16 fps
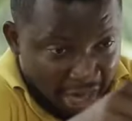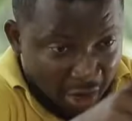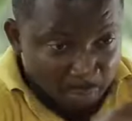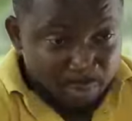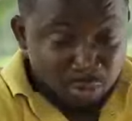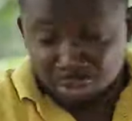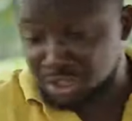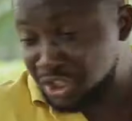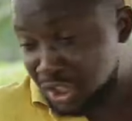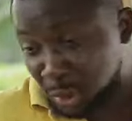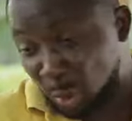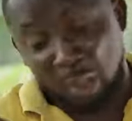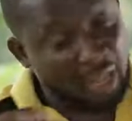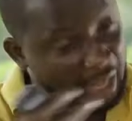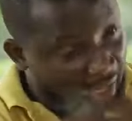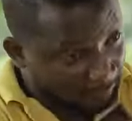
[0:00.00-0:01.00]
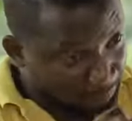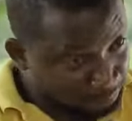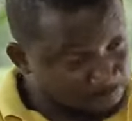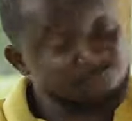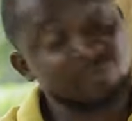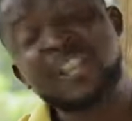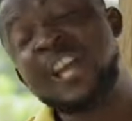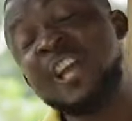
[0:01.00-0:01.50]
I'll be loading it on her.
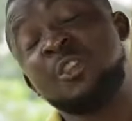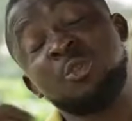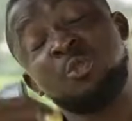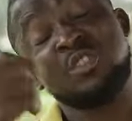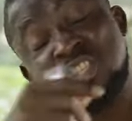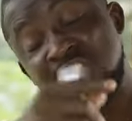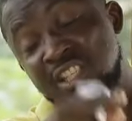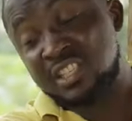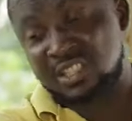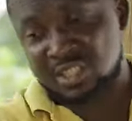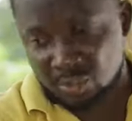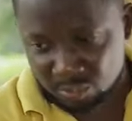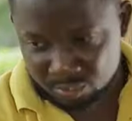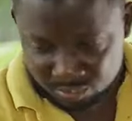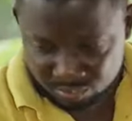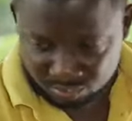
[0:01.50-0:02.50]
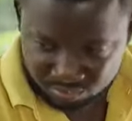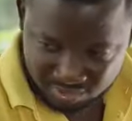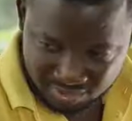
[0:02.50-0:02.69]
Now you will see insult.